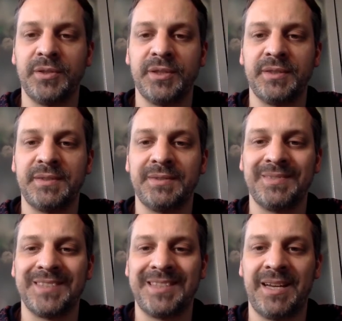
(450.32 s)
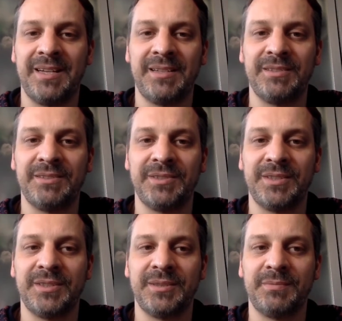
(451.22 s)
on the style of
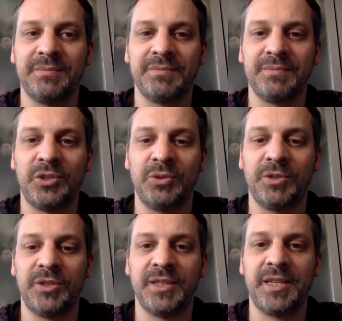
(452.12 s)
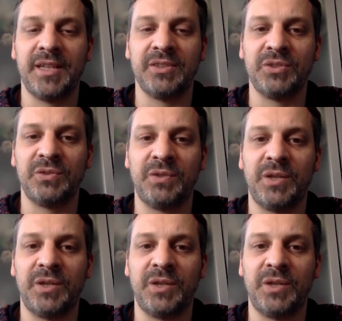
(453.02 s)
the KUBRONAUT has so